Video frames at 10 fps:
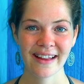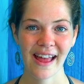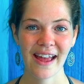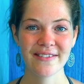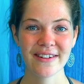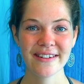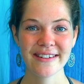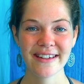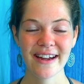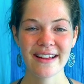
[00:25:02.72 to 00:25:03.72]
I want to
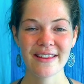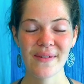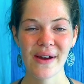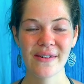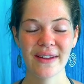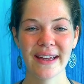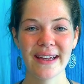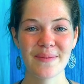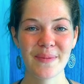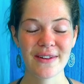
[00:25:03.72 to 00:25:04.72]
share as well
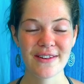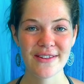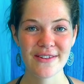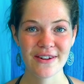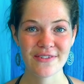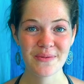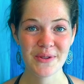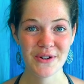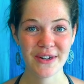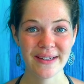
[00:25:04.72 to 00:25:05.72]
a personal story from
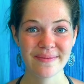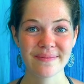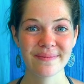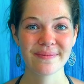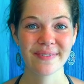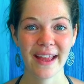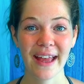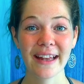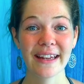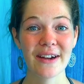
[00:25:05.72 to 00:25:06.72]
Jordan,
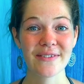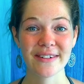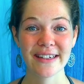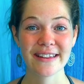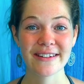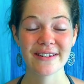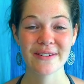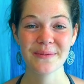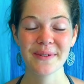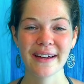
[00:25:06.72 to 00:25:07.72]
and I'll read it to
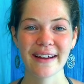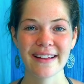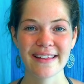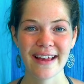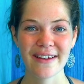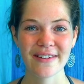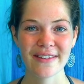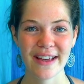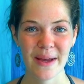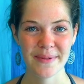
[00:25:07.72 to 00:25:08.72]
you because I want
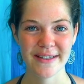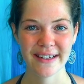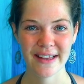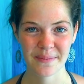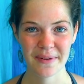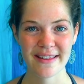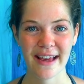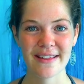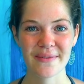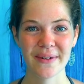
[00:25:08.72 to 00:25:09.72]
to capture his
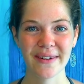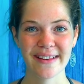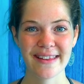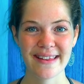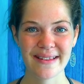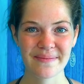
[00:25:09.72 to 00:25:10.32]
precise words.